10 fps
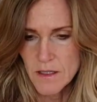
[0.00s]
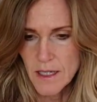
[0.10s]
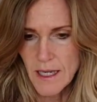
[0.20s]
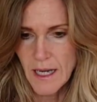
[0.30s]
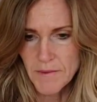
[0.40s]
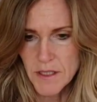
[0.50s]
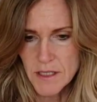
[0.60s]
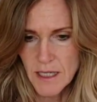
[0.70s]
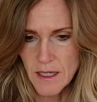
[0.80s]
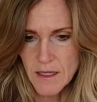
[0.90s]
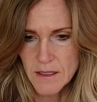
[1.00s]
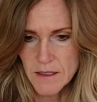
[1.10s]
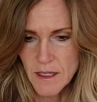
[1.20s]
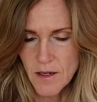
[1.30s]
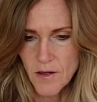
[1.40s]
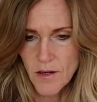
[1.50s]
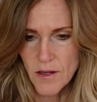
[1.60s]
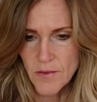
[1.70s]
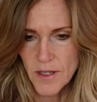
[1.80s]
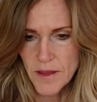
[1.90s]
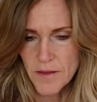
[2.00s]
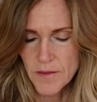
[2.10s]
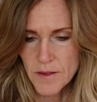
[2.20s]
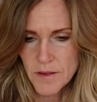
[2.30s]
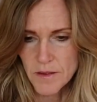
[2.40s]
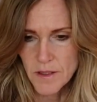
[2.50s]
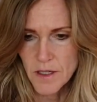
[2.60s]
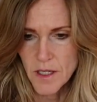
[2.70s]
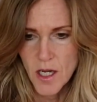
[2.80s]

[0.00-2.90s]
I have to take this all the way through